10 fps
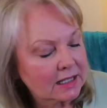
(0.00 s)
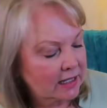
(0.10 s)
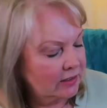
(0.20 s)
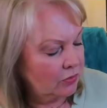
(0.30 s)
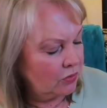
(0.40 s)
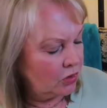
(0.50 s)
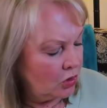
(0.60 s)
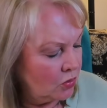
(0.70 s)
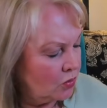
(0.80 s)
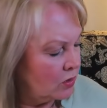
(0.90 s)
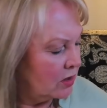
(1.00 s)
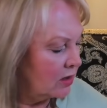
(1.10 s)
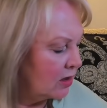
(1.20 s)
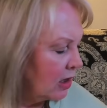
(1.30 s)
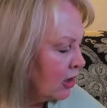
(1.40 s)
I don't know.
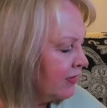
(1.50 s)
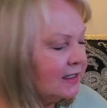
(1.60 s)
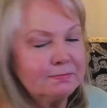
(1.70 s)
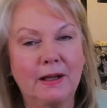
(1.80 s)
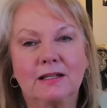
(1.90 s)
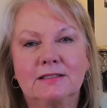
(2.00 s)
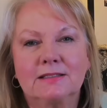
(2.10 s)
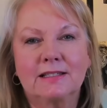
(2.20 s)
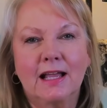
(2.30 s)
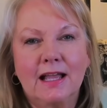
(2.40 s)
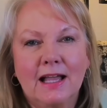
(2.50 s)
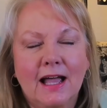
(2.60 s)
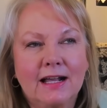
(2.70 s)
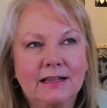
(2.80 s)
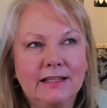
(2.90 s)
I got these buttons
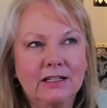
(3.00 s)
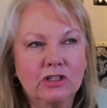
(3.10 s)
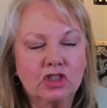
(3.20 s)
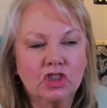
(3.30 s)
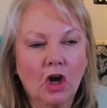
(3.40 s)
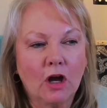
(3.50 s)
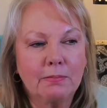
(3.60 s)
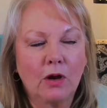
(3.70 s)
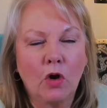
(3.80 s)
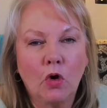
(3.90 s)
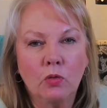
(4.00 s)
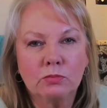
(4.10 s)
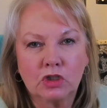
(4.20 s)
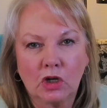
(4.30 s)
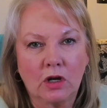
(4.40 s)
at a little shop, a home
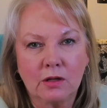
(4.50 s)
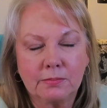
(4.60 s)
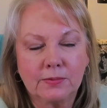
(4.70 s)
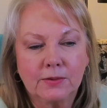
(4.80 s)
shop,